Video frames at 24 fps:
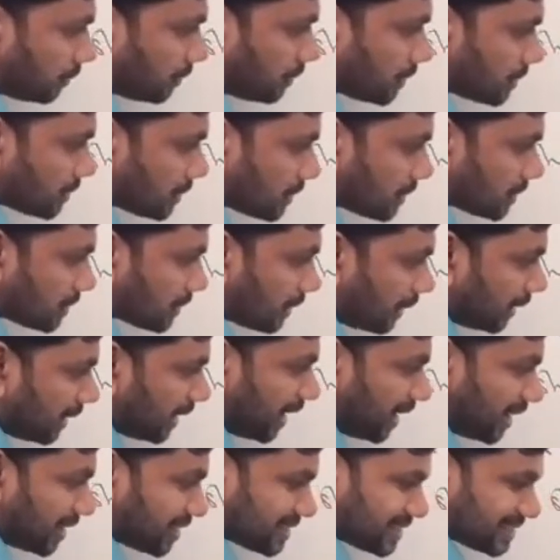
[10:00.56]
This is
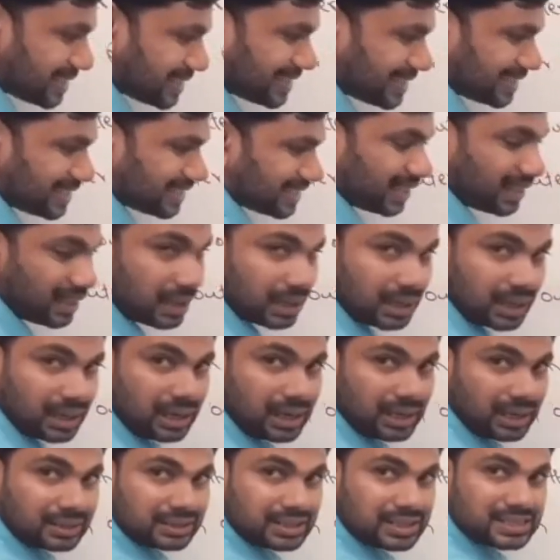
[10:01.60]
last shell.
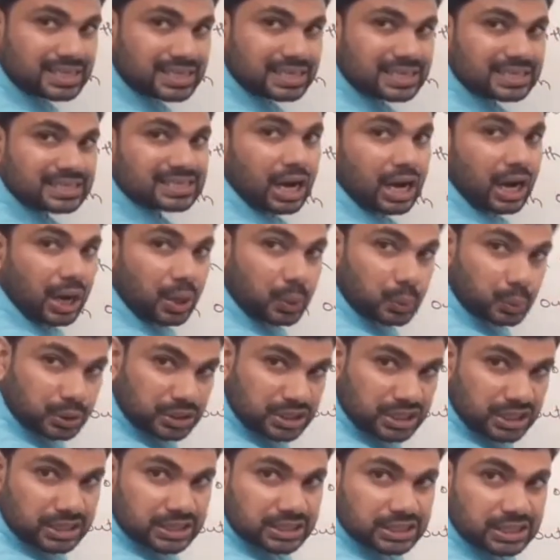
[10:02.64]
This is
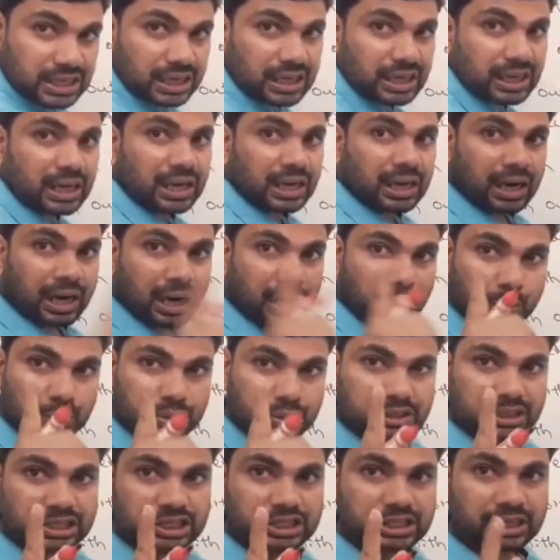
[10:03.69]
outer shell.
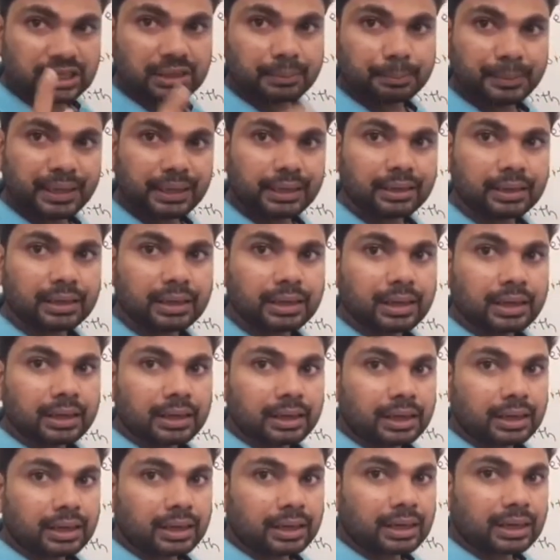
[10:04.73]
Outer shell means
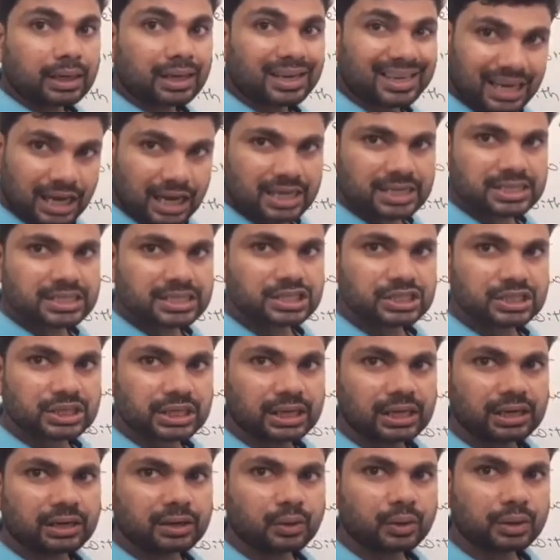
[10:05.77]
last
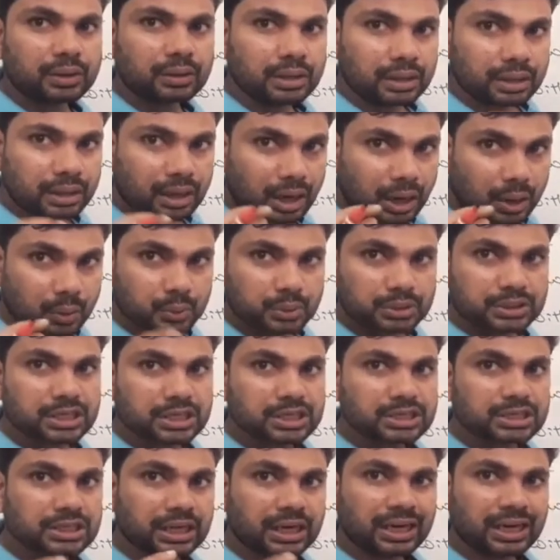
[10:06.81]
shell. Outer
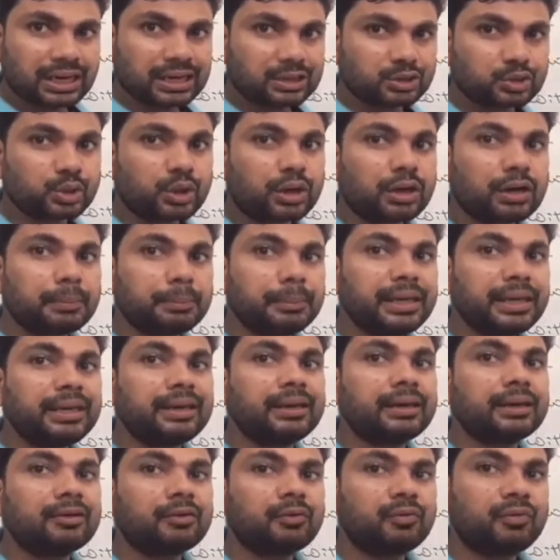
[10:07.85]
shell electron
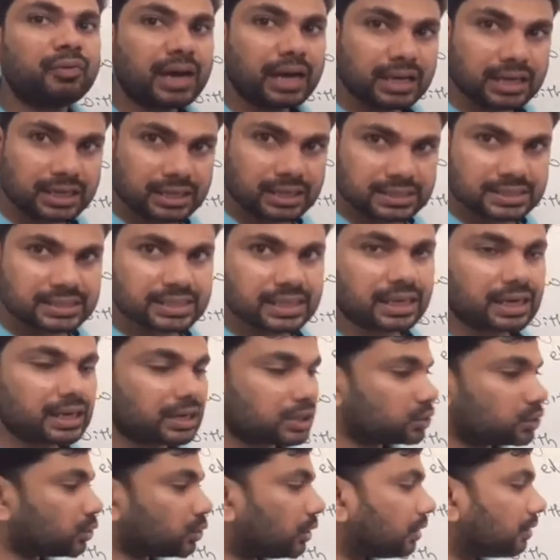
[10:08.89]
mean valence
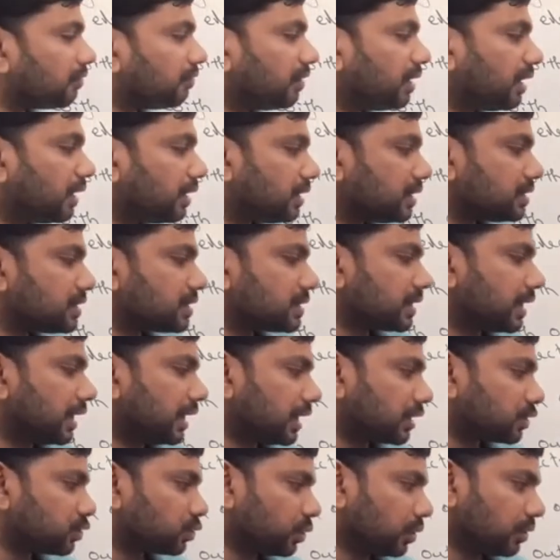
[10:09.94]

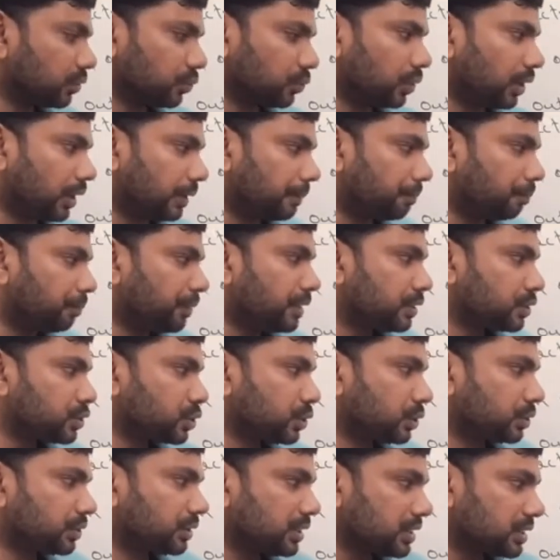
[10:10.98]
electron 1. So
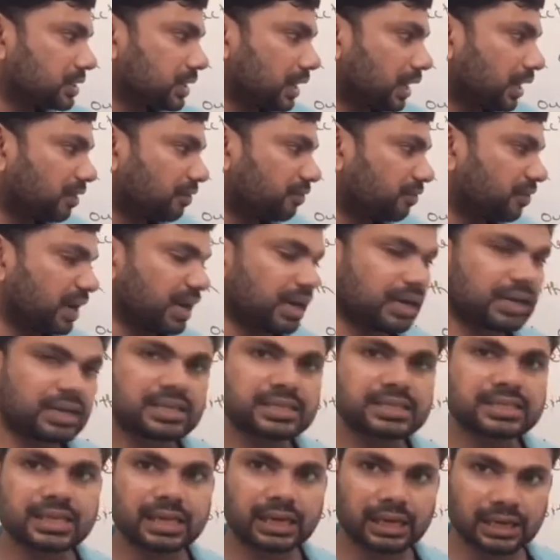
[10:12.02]
these are
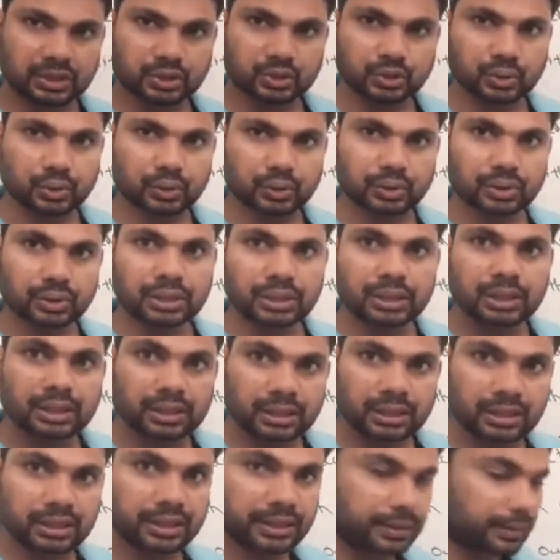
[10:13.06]
valence electron.
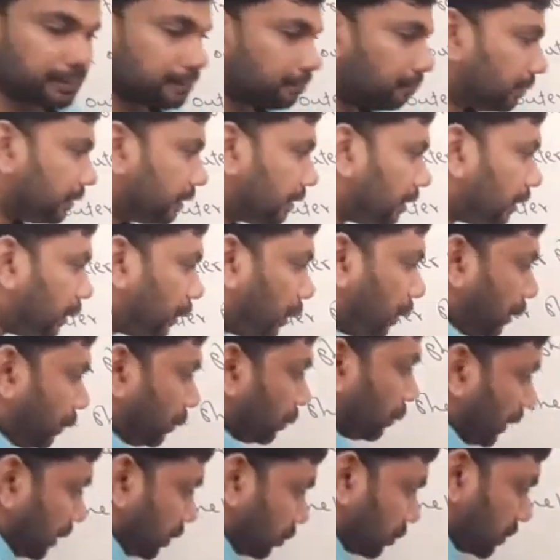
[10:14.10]
Clear?
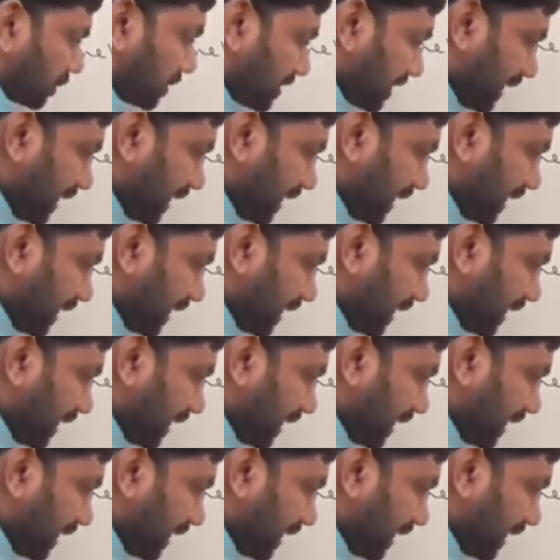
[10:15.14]
When you